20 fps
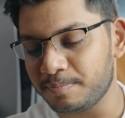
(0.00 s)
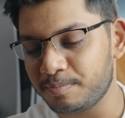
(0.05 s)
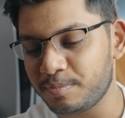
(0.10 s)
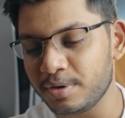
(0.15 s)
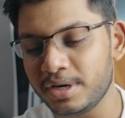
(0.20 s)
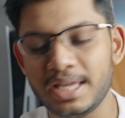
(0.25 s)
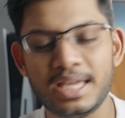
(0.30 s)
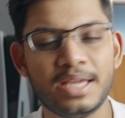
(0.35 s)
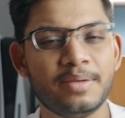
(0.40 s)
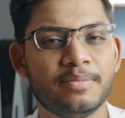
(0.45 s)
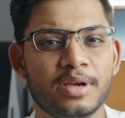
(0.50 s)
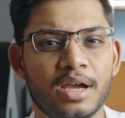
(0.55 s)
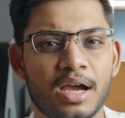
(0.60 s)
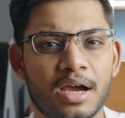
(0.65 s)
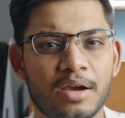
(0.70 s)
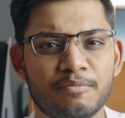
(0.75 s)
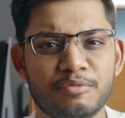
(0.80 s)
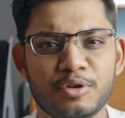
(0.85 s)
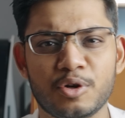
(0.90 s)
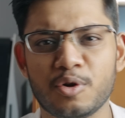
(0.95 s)
pretty
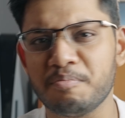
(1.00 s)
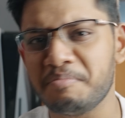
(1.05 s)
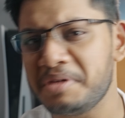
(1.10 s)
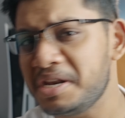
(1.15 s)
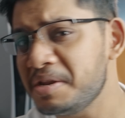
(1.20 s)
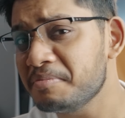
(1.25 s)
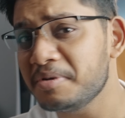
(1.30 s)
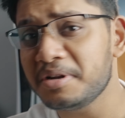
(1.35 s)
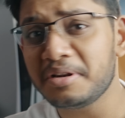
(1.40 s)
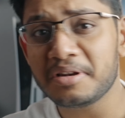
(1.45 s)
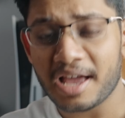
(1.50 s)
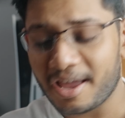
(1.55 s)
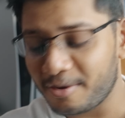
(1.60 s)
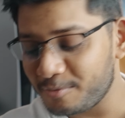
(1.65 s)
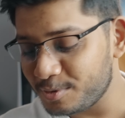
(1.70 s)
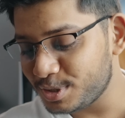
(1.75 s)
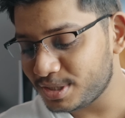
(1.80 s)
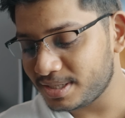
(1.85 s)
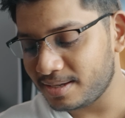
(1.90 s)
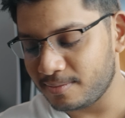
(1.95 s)
minimal, I
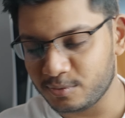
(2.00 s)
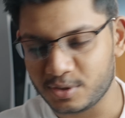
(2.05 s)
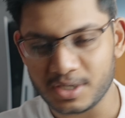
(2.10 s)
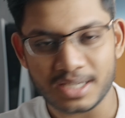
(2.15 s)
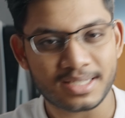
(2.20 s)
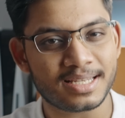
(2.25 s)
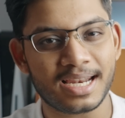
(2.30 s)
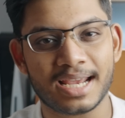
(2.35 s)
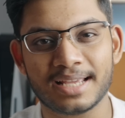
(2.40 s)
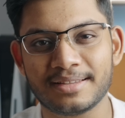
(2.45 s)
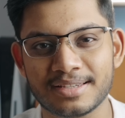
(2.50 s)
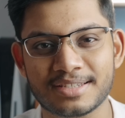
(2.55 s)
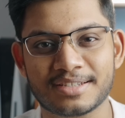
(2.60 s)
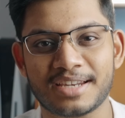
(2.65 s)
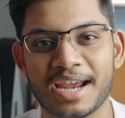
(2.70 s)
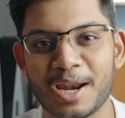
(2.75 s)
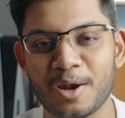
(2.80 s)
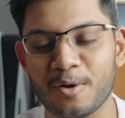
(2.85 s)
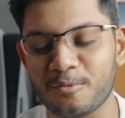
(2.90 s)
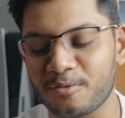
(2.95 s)
would say, just like the
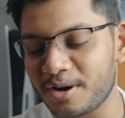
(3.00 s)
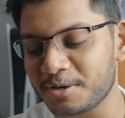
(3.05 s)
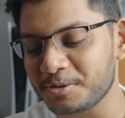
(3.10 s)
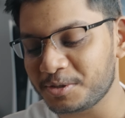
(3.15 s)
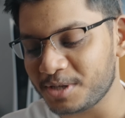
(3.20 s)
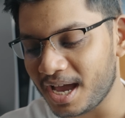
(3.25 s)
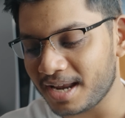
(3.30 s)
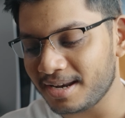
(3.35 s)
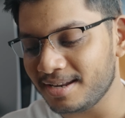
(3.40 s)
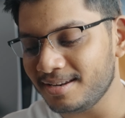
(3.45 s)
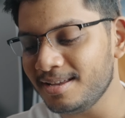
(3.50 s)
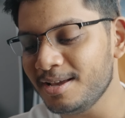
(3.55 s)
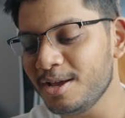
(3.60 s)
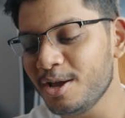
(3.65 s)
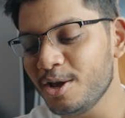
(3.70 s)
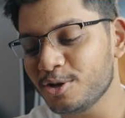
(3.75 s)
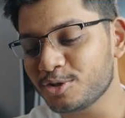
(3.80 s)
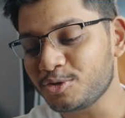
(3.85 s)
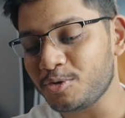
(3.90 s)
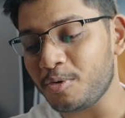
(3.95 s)
style of our channel.
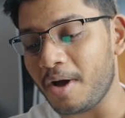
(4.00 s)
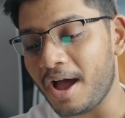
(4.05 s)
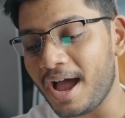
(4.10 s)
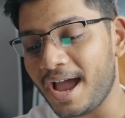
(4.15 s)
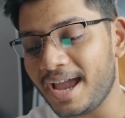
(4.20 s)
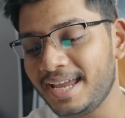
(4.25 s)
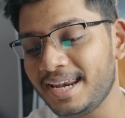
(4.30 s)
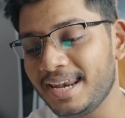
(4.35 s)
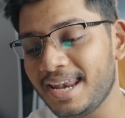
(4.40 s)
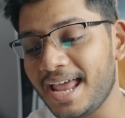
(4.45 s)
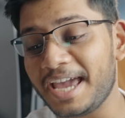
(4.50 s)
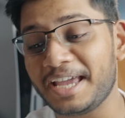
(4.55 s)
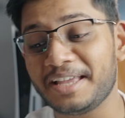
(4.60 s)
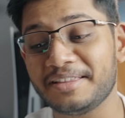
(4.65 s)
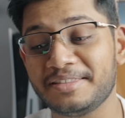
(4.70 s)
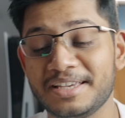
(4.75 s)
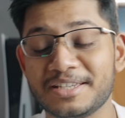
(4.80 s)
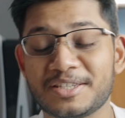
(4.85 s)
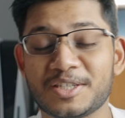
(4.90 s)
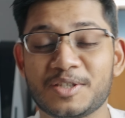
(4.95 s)
So I like
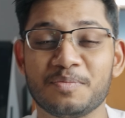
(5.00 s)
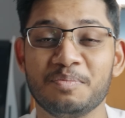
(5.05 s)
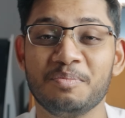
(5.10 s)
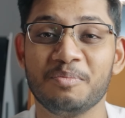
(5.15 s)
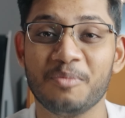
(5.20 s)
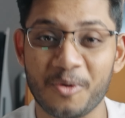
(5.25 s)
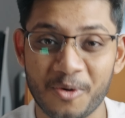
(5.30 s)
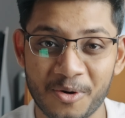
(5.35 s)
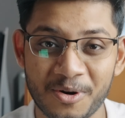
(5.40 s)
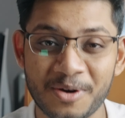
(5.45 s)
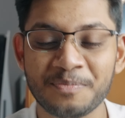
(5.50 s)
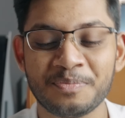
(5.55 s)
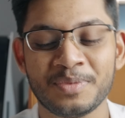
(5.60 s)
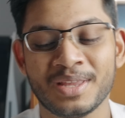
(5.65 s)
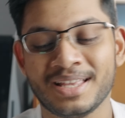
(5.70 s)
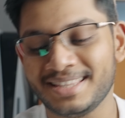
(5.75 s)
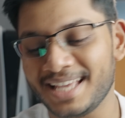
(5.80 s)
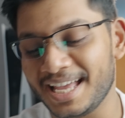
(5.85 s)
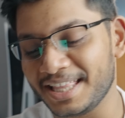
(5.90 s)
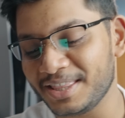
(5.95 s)
this more
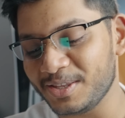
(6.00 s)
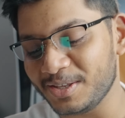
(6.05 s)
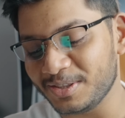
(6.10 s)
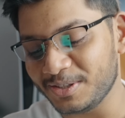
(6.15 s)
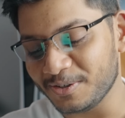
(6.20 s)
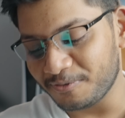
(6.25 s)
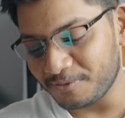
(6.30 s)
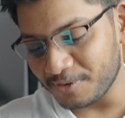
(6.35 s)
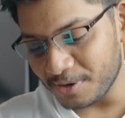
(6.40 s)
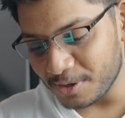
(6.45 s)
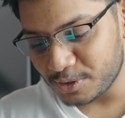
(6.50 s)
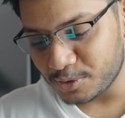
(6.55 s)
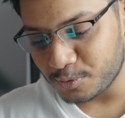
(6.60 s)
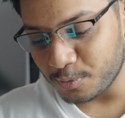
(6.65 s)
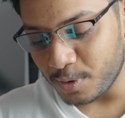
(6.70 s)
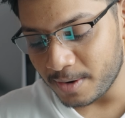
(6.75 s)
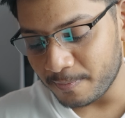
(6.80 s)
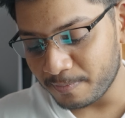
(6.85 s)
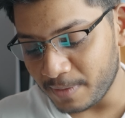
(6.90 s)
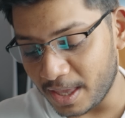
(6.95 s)
than the first
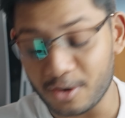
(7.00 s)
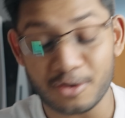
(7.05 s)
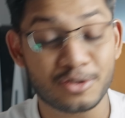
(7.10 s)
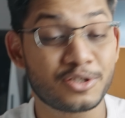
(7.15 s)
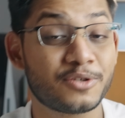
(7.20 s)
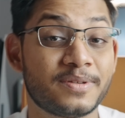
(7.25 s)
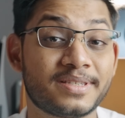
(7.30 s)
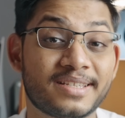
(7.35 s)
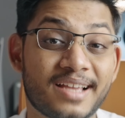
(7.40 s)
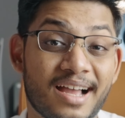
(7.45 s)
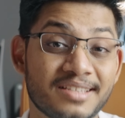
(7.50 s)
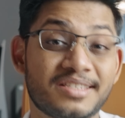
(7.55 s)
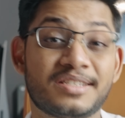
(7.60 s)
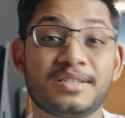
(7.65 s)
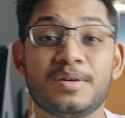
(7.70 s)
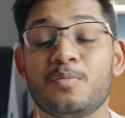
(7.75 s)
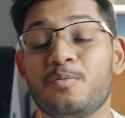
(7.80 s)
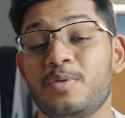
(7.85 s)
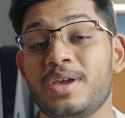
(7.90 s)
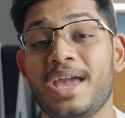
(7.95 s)
one. And also it's
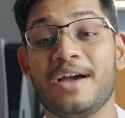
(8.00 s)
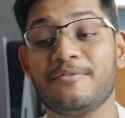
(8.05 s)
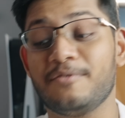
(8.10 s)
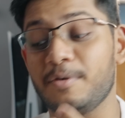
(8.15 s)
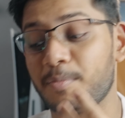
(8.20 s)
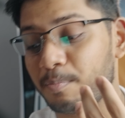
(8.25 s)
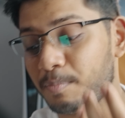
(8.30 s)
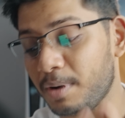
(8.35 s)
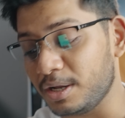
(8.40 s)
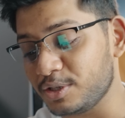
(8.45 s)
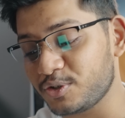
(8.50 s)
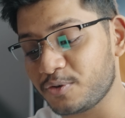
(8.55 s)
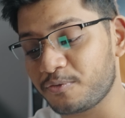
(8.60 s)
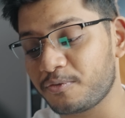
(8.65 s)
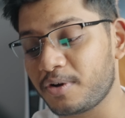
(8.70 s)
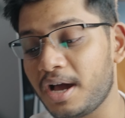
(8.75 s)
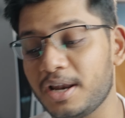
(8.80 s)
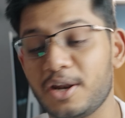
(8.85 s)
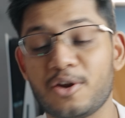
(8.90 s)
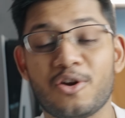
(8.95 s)
custom. We have a bunch of
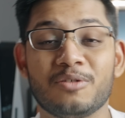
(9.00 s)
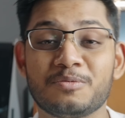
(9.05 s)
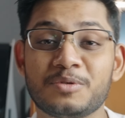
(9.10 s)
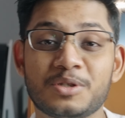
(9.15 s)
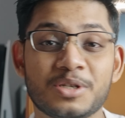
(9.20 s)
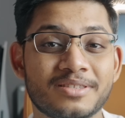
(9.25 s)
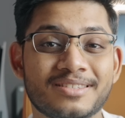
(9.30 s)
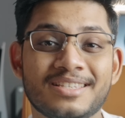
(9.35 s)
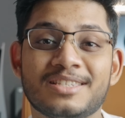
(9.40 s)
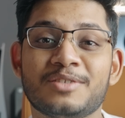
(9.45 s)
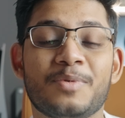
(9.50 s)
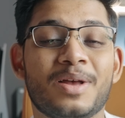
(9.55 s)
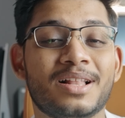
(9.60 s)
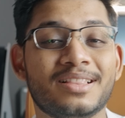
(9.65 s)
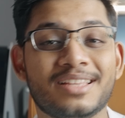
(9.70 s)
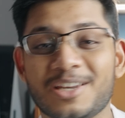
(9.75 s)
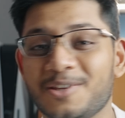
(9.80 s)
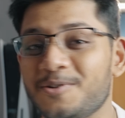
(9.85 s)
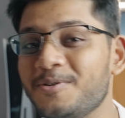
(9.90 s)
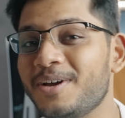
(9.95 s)
color options as well
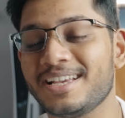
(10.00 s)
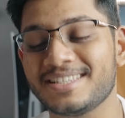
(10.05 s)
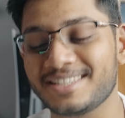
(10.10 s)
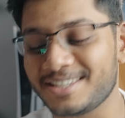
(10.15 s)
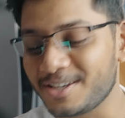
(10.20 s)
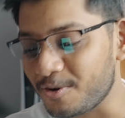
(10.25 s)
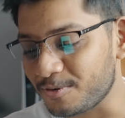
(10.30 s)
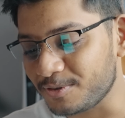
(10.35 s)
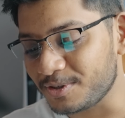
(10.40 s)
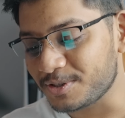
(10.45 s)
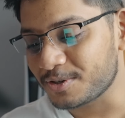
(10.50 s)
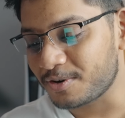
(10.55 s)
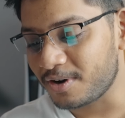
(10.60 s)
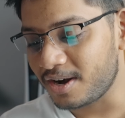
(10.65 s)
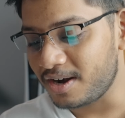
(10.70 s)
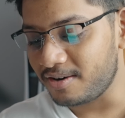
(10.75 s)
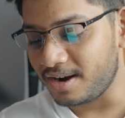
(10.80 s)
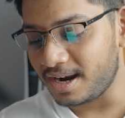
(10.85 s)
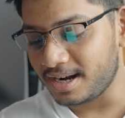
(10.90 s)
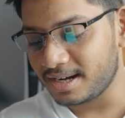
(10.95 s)
that you guys see on the
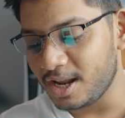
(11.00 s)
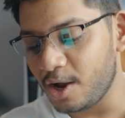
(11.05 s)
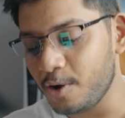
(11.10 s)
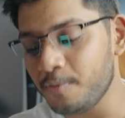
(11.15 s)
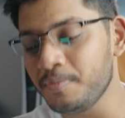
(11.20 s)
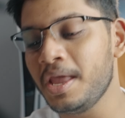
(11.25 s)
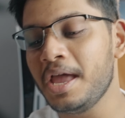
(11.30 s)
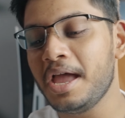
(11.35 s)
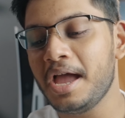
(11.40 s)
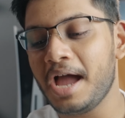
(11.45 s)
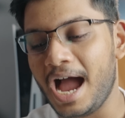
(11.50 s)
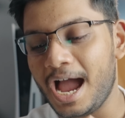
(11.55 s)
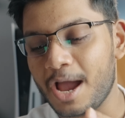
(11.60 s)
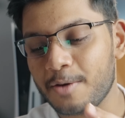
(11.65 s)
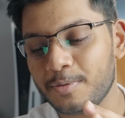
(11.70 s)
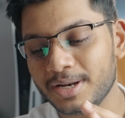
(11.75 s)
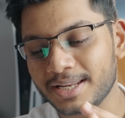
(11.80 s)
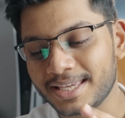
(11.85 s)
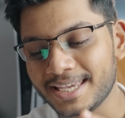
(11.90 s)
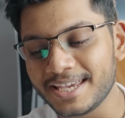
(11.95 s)
screen right now. I
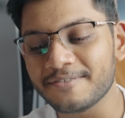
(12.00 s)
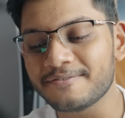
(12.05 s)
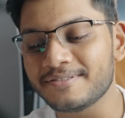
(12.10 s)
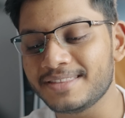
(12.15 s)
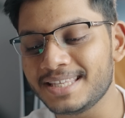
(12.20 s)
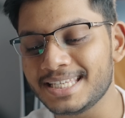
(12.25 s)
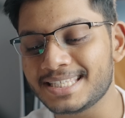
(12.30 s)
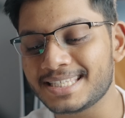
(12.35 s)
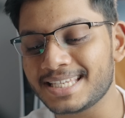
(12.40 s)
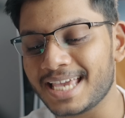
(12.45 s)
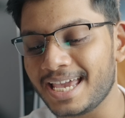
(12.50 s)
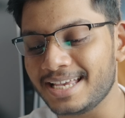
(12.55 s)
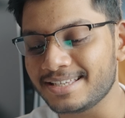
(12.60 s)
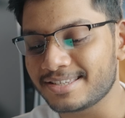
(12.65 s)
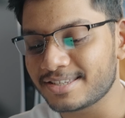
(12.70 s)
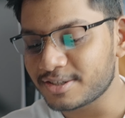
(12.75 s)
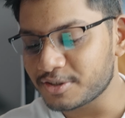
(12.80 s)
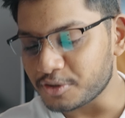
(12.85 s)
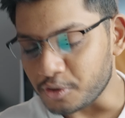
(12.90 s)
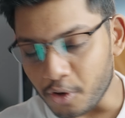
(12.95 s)
will give this a
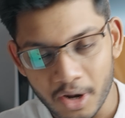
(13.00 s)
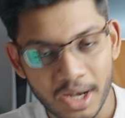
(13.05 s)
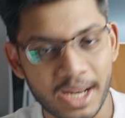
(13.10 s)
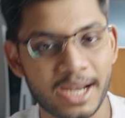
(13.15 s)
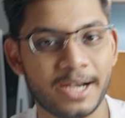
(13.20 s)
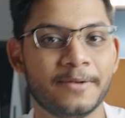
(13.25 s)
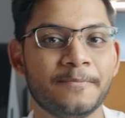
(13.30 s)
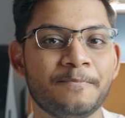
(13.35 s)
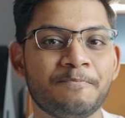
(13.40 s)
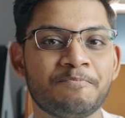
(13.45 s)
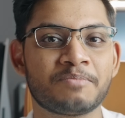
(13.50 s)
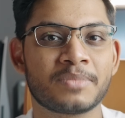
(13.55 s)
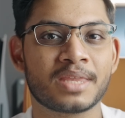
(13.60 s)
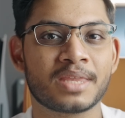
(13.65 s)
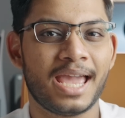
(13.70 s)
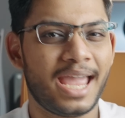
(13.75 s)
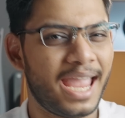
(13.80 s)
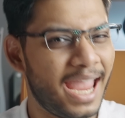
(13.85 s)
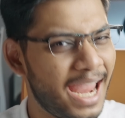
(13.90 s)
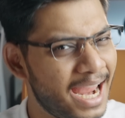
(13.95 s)
solid
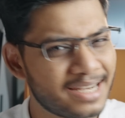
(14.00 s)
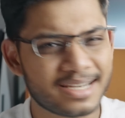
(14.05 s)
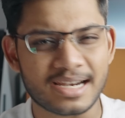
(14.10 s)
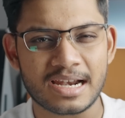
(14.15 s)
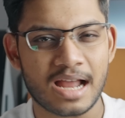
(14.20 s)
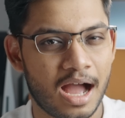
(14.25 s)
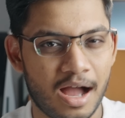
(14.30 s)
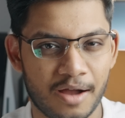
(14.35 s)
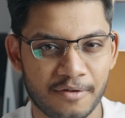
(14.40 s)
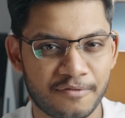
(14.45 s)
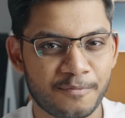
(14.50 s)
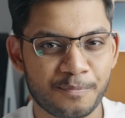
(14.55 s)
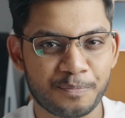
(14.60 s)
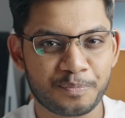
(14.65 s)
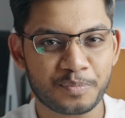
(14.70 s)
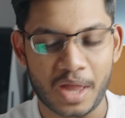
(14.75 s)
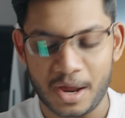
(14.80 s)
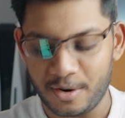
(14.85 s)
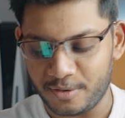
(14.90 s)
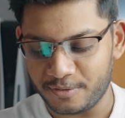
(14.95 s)
8.5
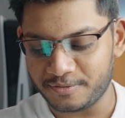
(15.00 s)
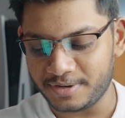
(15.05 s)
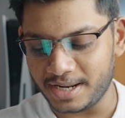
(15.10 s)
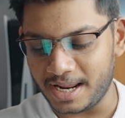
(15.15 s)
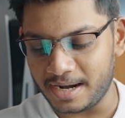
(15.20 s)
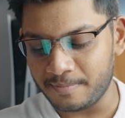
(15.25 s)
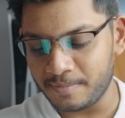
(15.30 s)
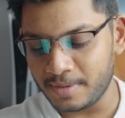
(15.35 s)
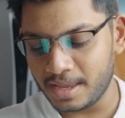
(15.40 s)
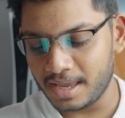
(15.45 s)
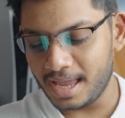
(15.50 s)
out of 10.